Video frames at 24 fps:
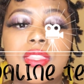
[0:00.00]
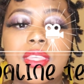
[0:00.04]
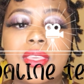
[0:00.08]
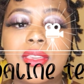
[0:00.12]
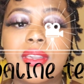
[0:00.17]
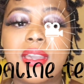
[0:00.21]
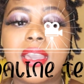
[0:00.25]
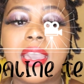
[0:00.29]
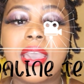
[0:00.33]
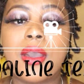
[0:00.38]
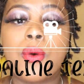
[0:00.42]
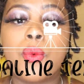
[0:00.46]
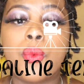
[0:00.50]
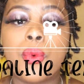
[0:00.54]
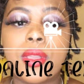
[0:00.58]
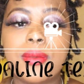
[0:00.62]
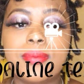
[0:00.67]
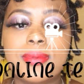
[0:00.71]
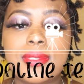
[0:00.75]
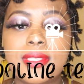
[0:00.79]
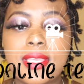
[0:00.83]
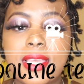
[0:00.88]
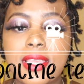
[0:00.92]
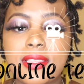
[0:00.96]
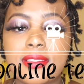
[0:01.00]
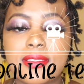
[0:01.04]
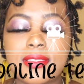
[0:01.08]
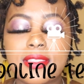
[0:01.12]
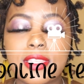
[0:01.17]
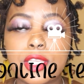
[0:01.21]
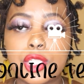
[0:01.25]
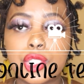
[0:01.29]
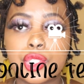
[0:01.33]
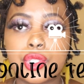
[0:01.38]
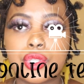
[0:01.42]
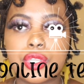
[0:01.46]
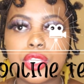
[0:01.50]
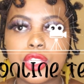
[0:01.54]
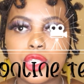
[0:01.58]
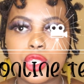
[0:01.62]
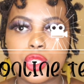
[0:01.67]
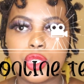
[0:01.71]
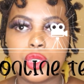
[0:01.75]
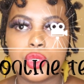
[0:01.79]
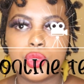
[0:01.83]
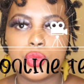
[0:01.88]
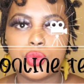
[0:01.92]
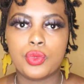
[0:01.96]
There are websites that you can
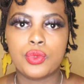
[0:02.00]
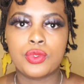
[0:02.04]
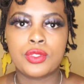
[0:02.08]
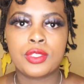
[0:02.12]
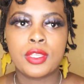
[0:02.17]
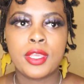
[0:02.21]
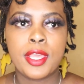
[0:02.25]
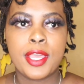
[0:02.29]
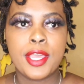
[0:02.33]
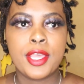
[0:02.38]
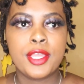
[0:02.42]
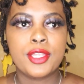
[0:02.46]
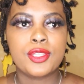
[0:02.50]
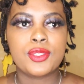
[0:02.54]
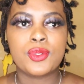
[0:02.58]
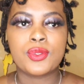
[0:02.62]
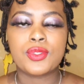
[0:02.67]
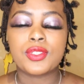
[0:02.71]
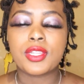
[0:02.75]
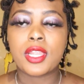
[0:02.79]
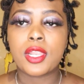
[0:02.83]
use to